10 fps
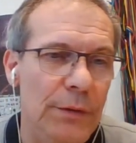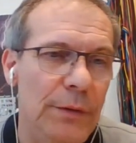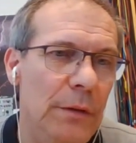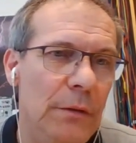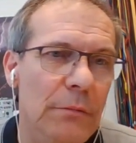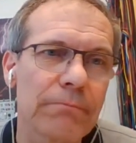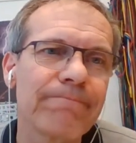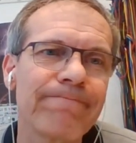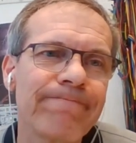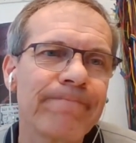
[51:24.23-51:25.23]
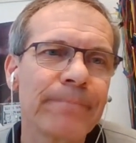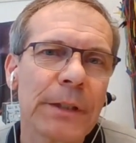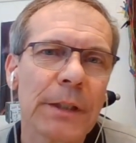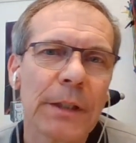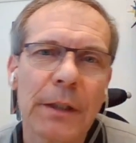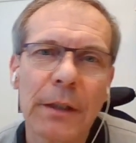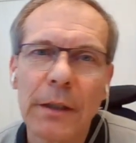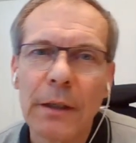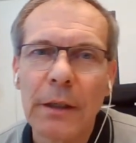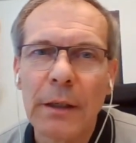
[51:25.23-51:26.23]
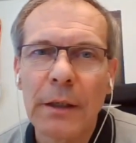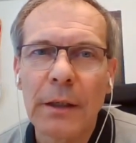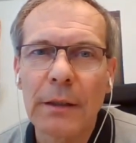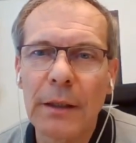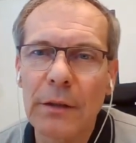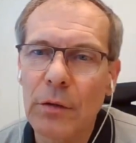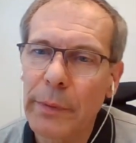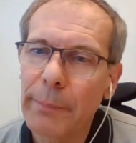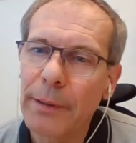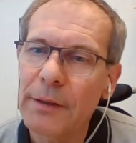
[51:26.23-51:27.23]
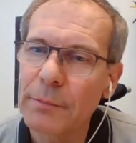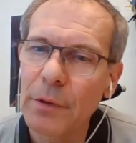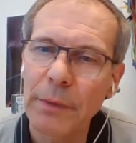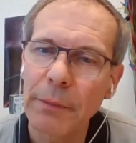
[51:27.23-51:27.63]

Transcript: so that could be possible maybe.